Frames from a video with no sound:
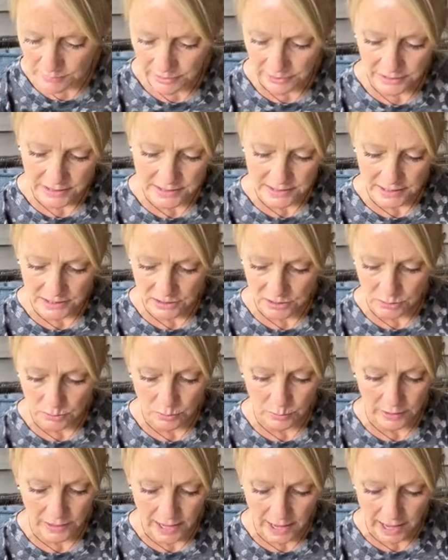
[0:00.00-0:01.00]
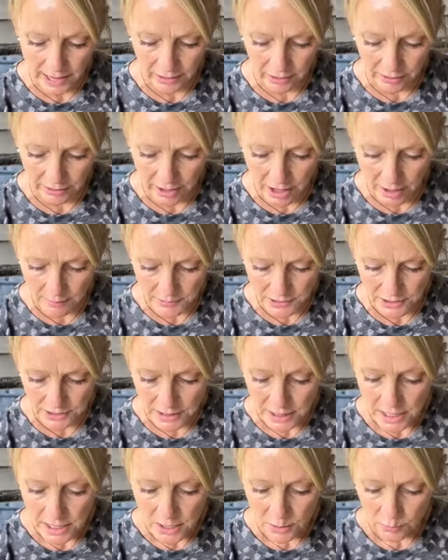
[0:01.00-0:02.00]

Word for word: monthly stencils with add-on option,